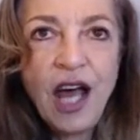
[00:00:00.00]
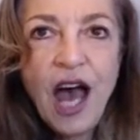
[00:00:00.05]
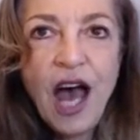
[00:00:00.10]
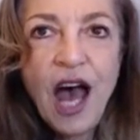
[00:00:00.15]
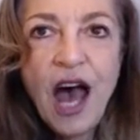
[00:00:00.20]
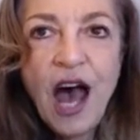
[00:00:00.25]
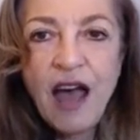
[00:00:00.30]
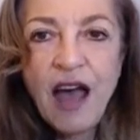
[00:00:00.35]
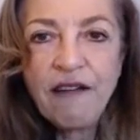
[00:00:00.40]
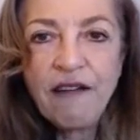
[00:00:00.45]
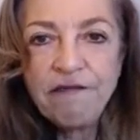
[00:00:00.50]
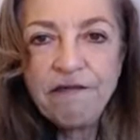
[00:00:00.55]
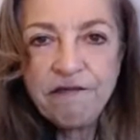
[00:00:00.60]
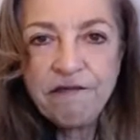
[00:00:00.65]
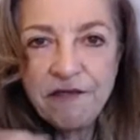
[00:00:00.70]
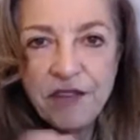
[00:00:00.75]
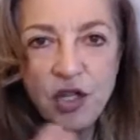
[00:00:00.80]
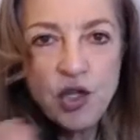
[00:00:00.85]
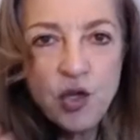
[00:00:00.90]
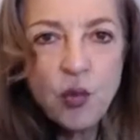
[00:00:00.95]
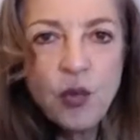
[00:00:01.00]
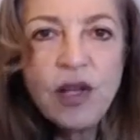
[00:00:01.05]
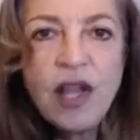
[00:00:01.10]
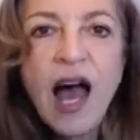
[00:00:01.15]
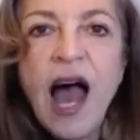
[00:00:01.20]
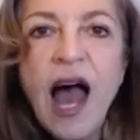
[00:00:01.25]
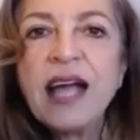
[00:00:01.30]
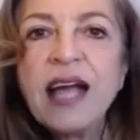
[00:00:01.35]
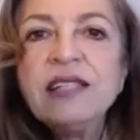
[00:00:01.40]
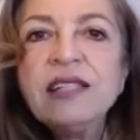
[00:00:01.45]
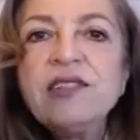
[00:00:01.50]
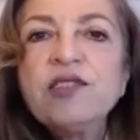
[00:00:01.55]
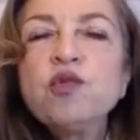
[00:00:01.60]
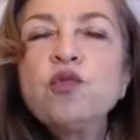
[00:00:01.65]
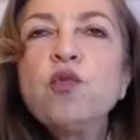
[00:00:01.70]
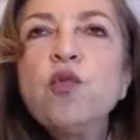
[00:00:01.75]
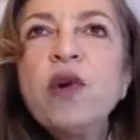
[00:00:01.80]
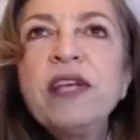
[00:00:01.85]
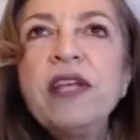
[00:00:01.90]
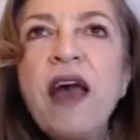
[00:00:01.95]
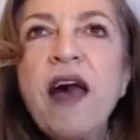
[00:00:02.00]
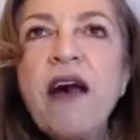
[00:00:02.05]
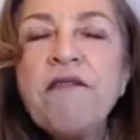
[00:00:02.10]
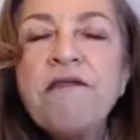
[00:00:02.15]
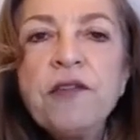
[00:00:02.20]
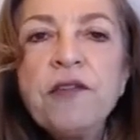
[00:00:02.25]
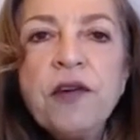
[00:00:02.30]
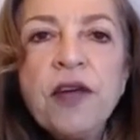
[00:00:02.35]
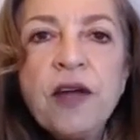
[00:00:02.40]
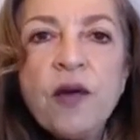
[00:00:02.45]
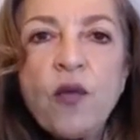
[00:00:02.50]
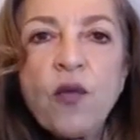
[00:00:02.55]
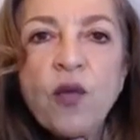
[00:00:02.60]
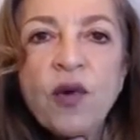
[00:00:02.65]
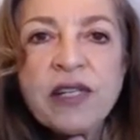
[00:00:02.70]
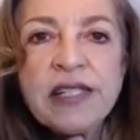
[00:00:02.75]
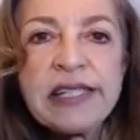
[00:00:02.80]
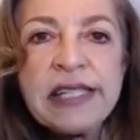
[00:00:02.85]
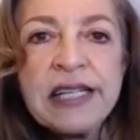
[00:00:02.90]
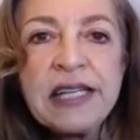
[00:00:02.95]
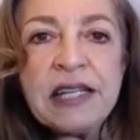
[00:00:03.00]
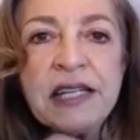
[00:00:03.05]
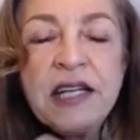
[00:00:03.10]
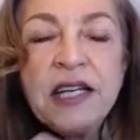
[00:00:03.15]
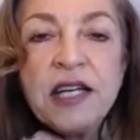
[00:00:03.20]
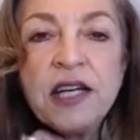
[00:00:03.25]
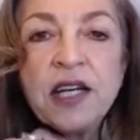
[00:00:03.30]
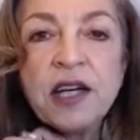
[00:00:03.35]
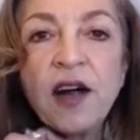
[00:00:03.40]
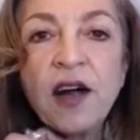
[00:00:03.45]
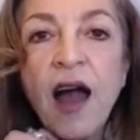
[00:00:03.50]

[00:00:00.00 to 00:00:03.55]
I visualized whatever it was in here,